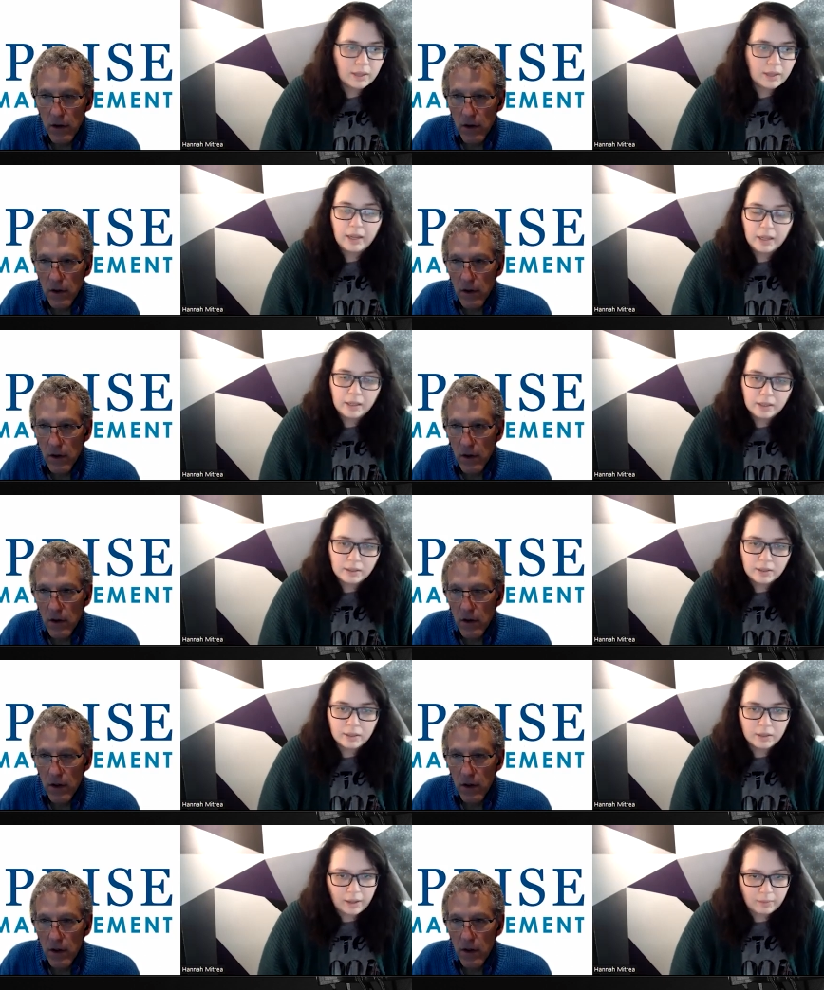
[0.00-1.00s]
Speaker 1: tie
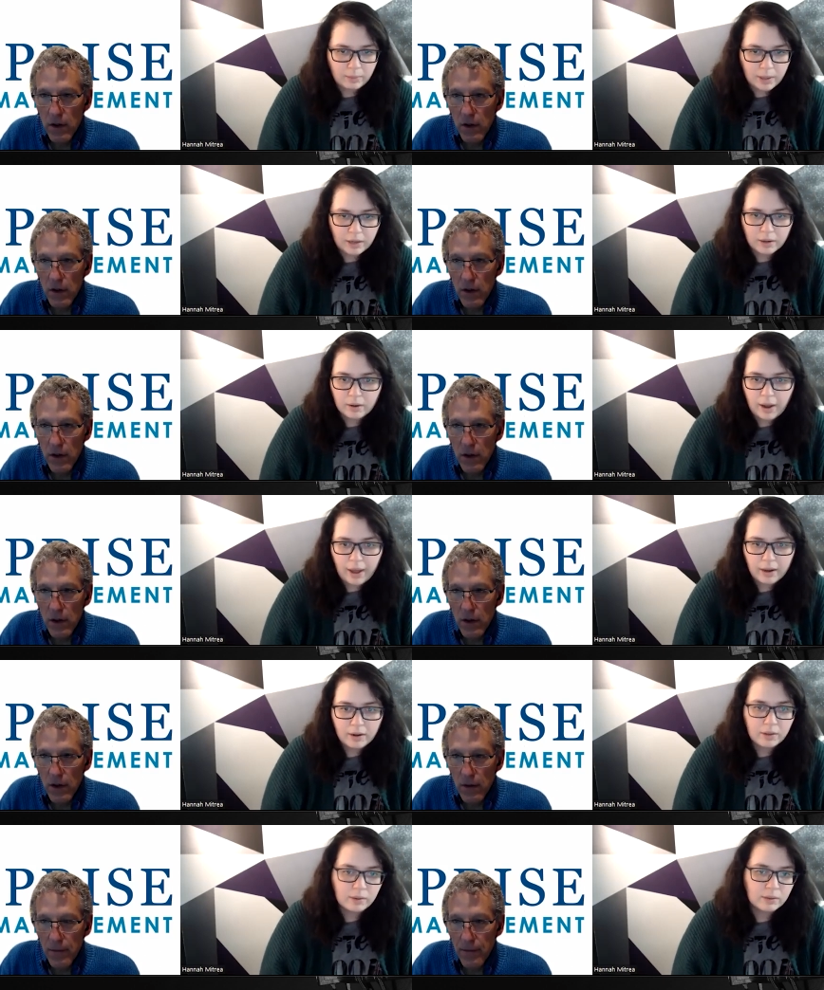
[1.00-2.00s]
into the life planning or
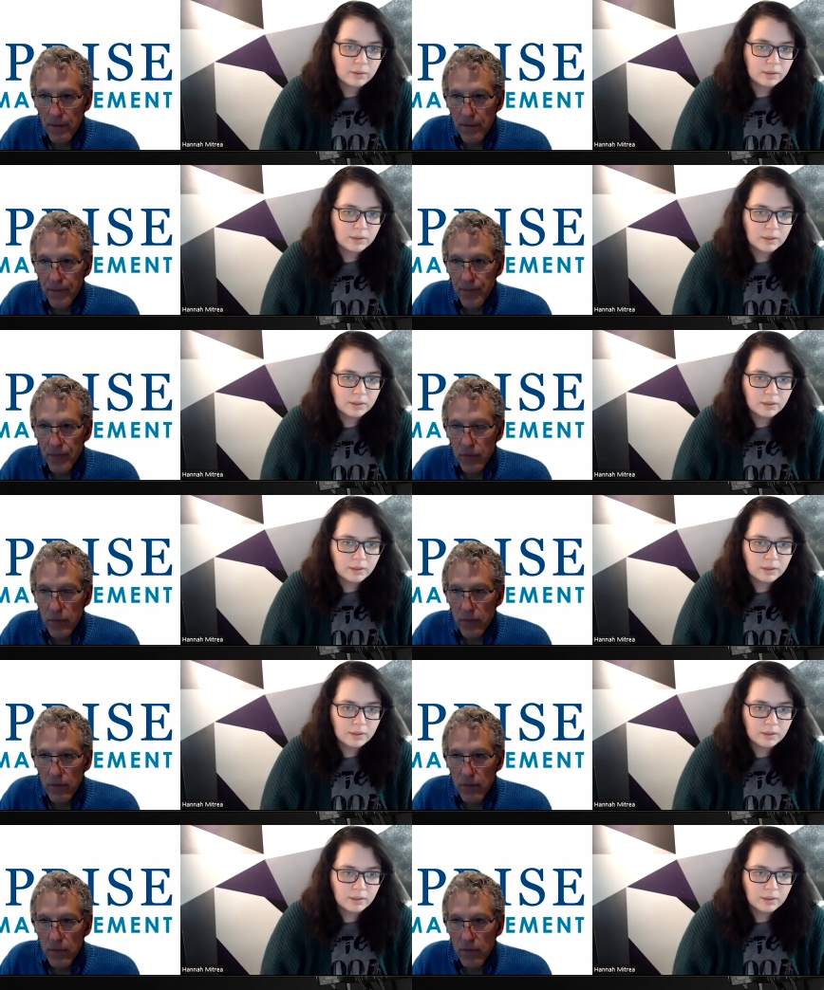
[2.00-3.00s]
how do those
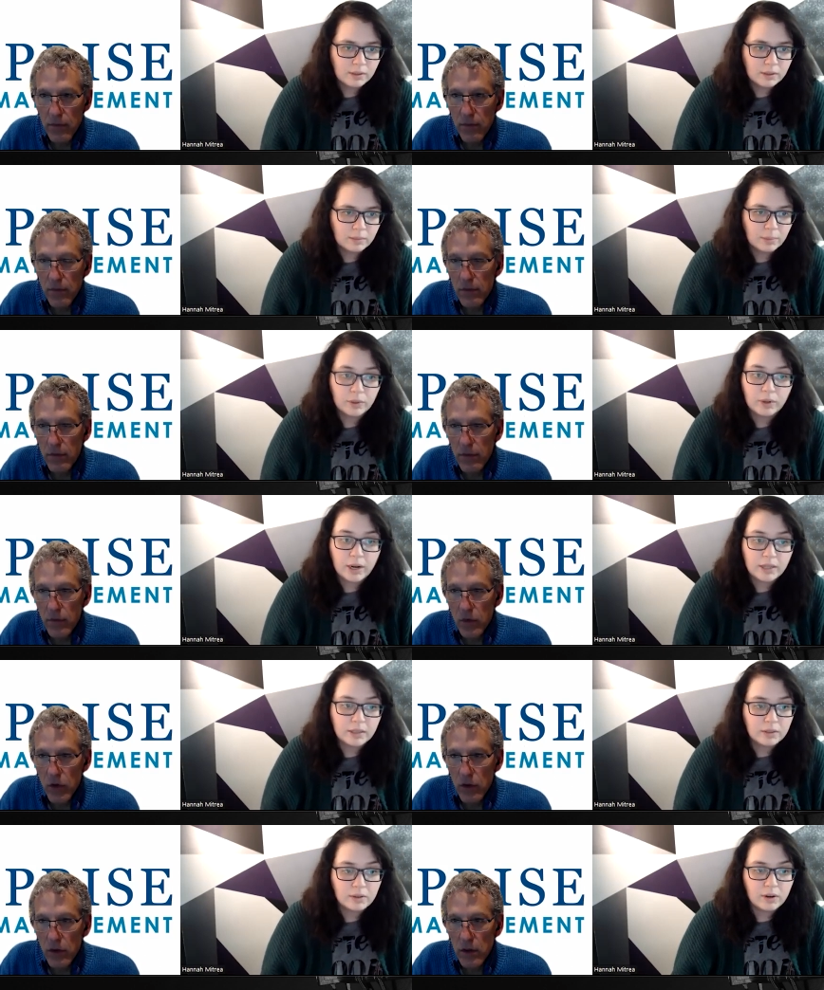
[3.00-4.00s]

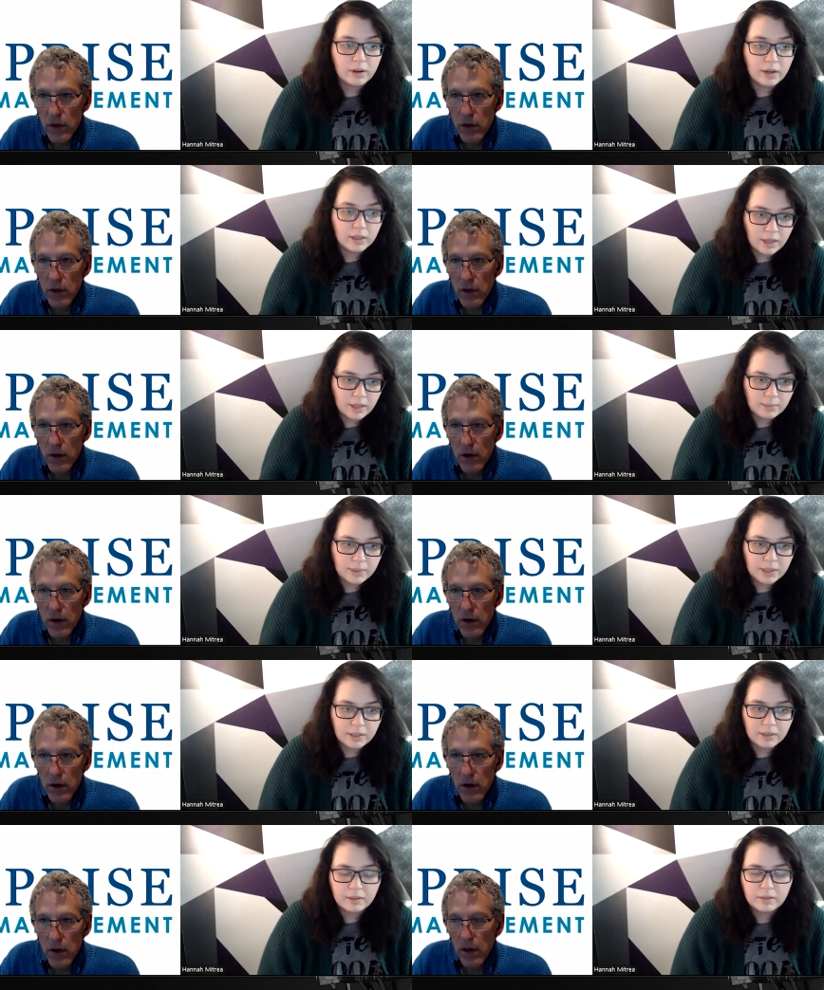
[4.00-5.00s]
progress into our next steps
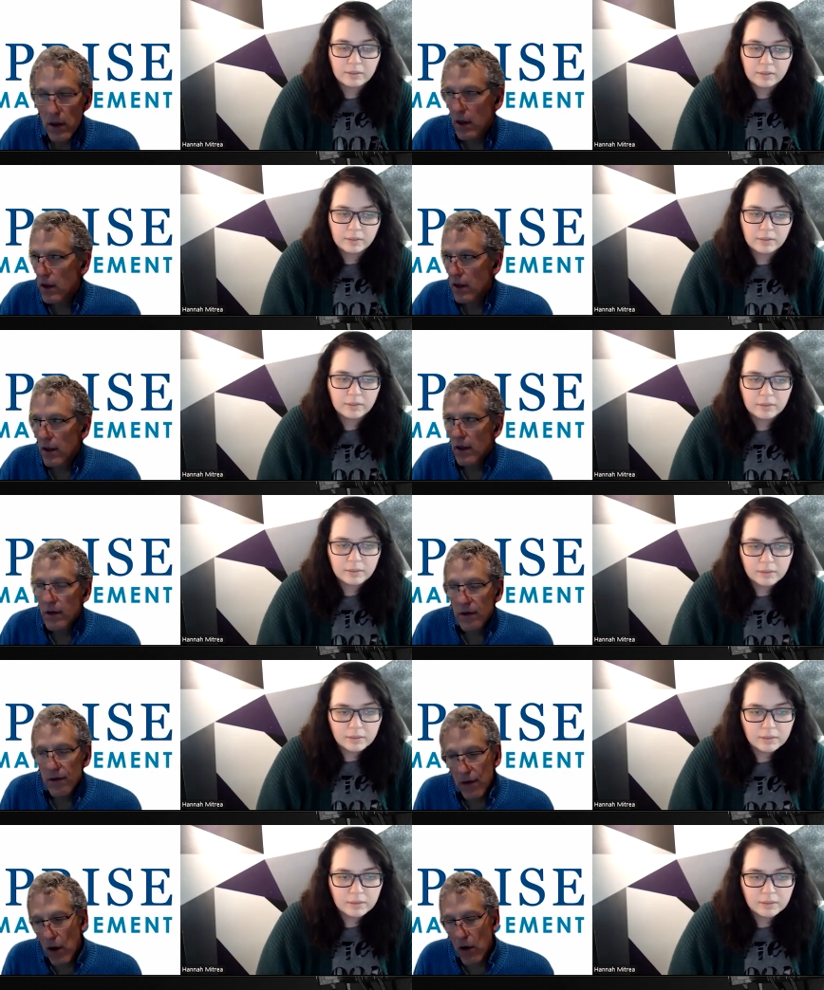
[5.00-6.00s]
here
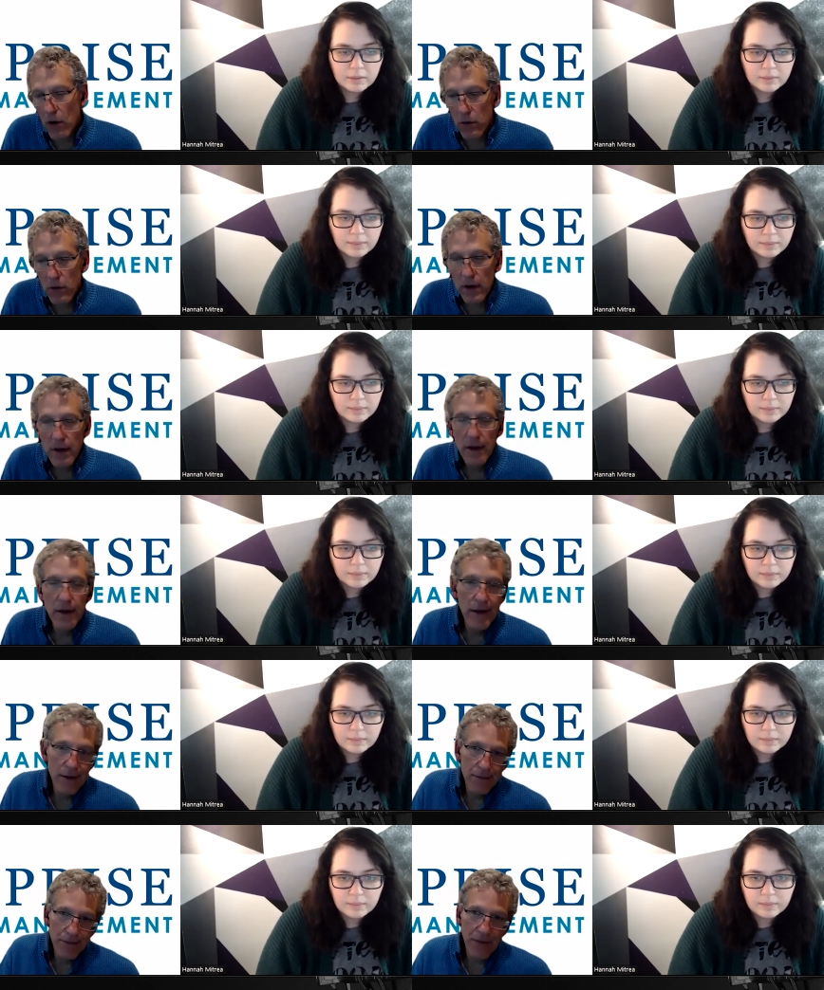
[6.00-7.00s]
Speaker 2: so
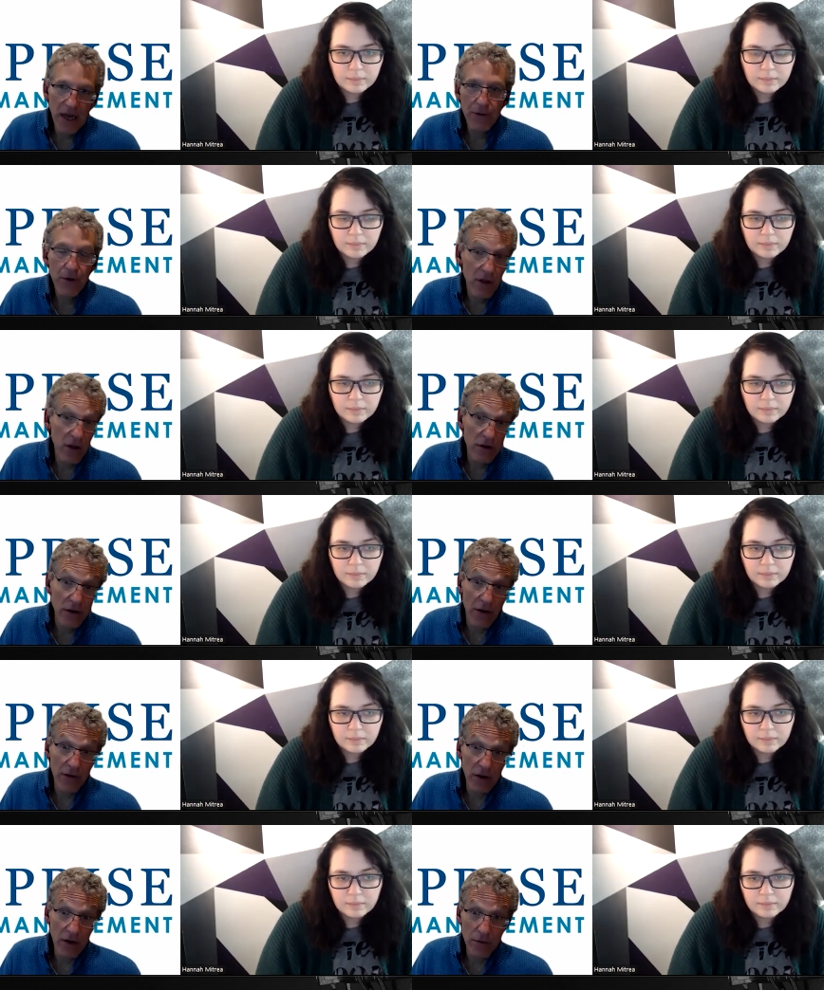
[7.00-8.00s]
planning for
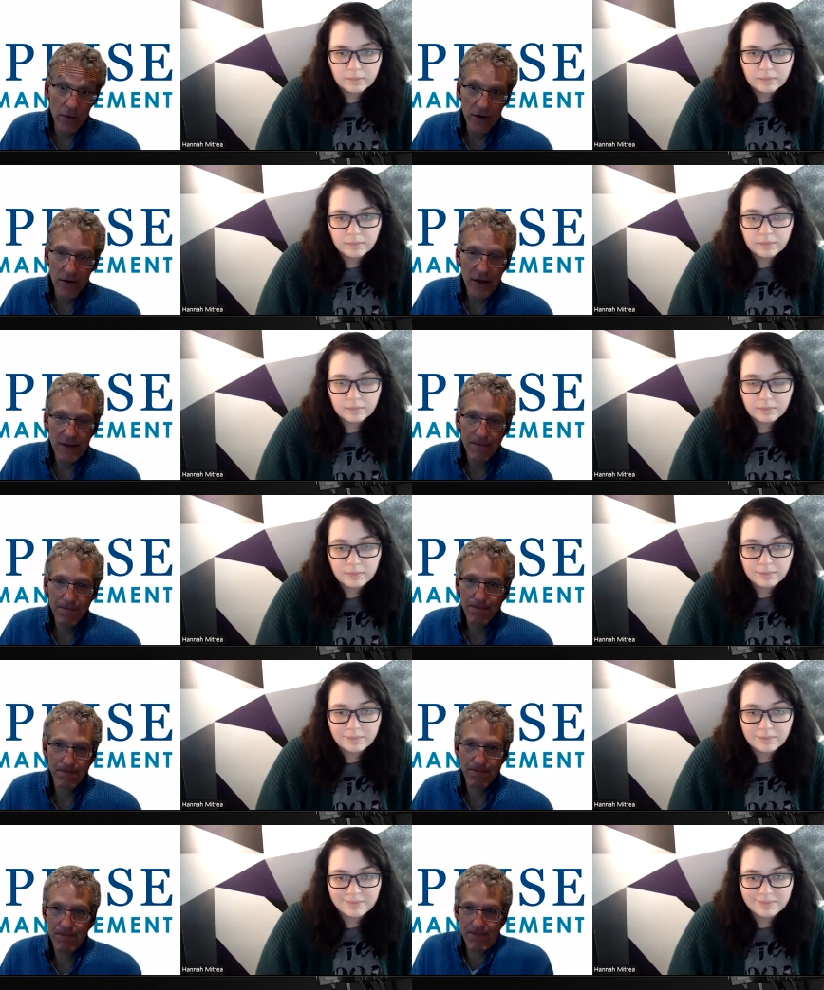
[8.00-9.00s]
longevity just means like
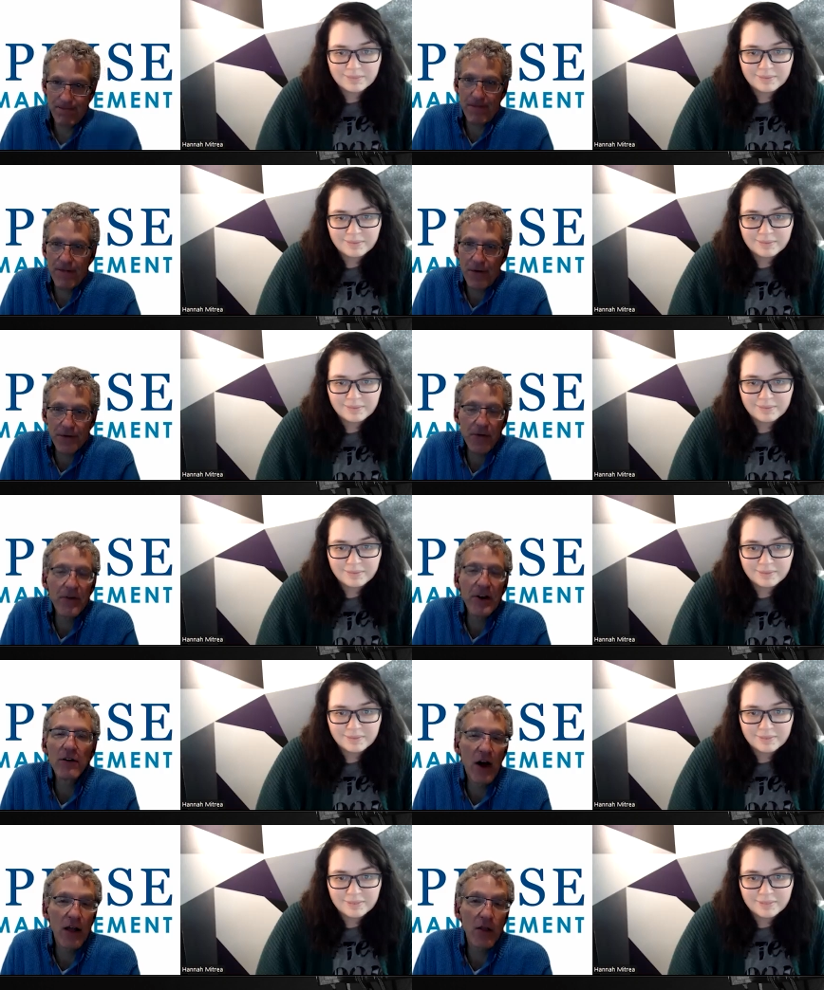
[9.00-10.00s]
first of all, we
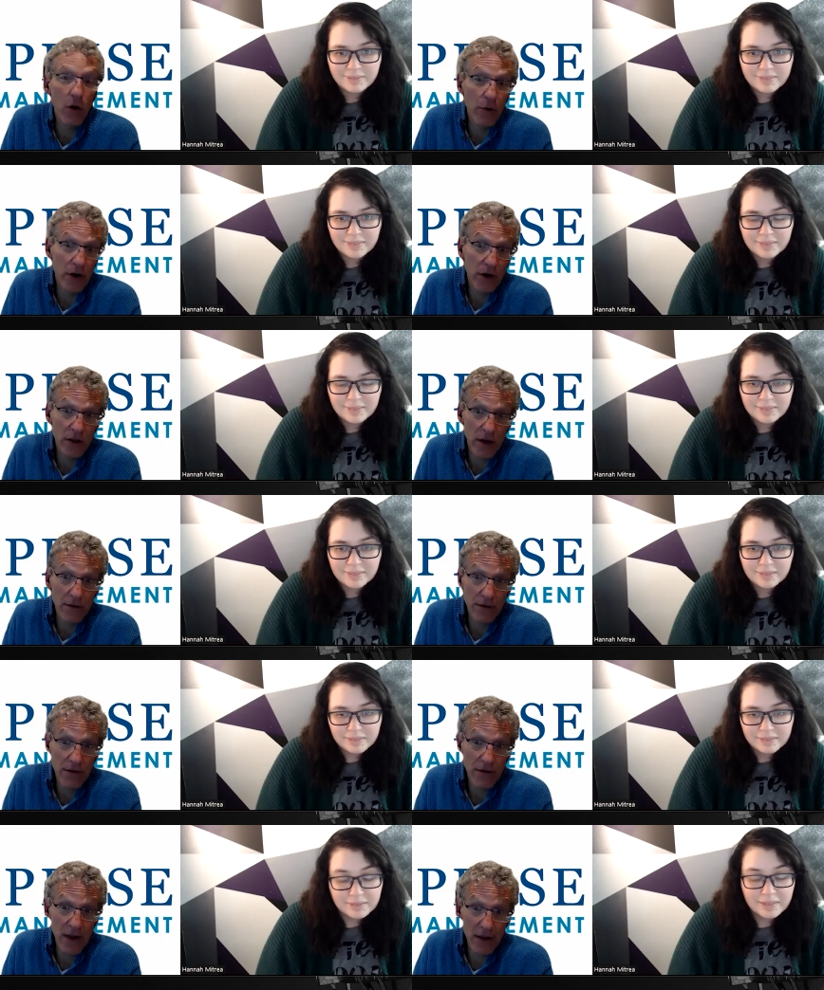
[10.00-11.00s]
don't know how long we're going to live.
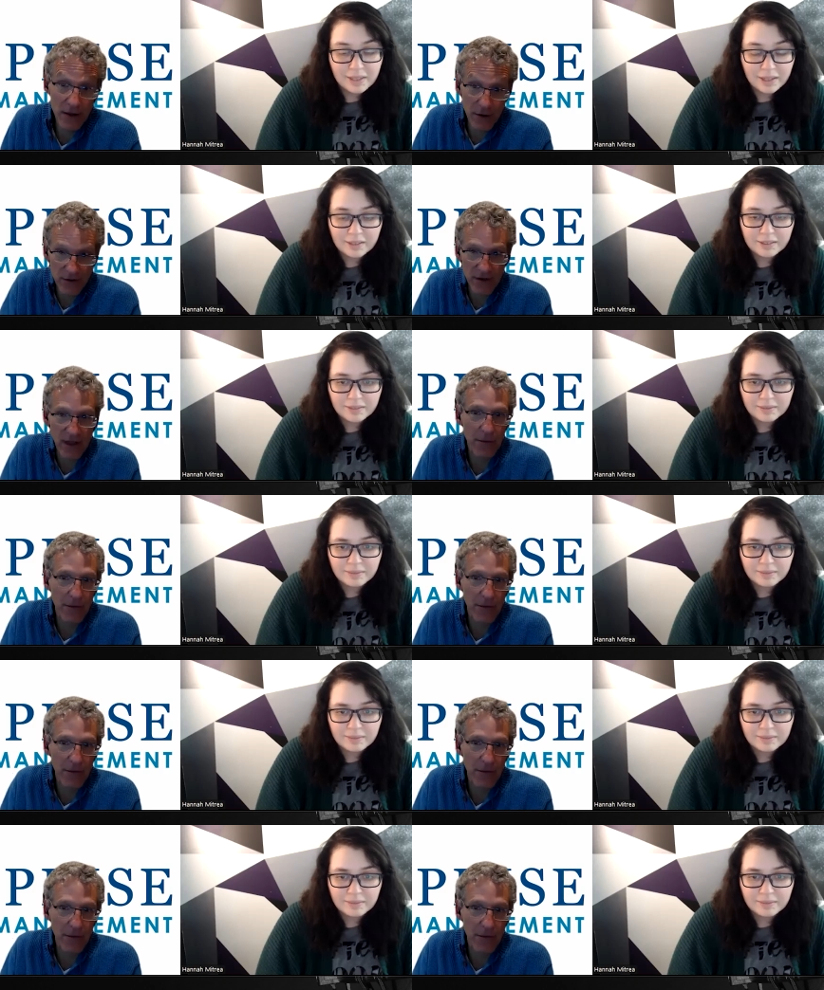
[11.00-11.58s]
Yeah. You said that